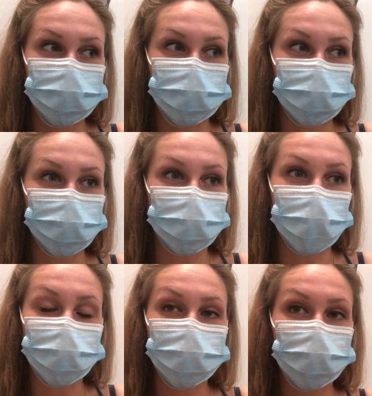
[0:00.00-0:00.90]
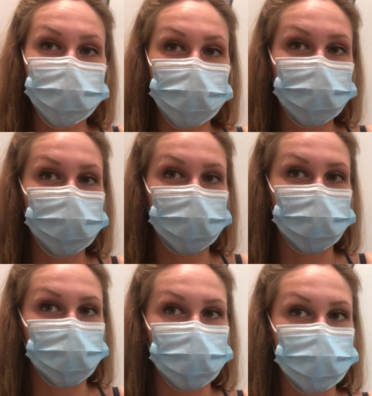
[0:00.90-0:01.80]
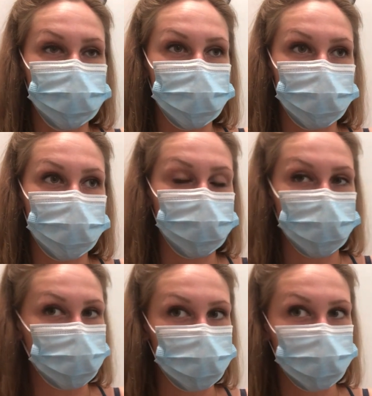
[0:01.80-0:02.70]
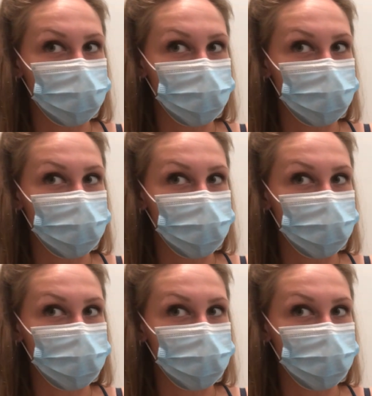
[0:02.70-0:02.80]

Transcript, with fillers: So maybe we're making progress with our fear of